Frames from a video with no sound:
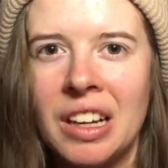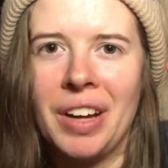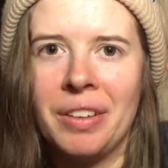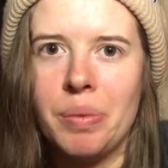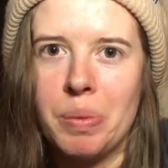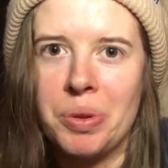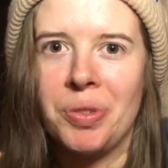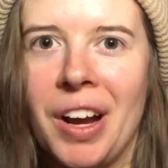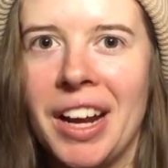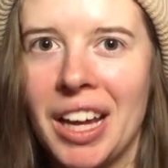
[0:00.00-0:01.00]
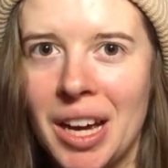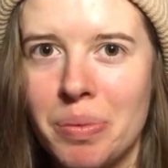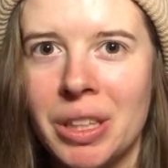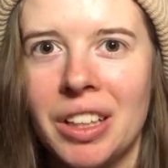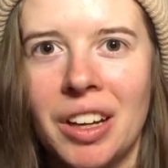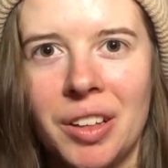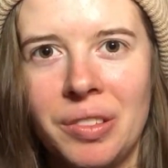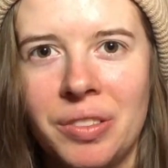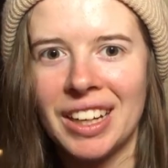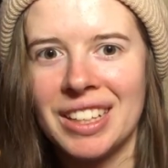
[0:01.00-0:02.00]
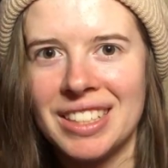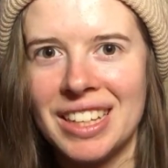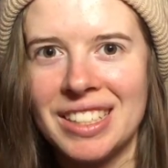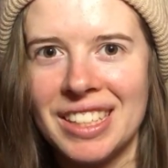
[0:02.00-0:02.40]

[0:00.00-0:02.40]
I remember Friday I'm in Love, because that's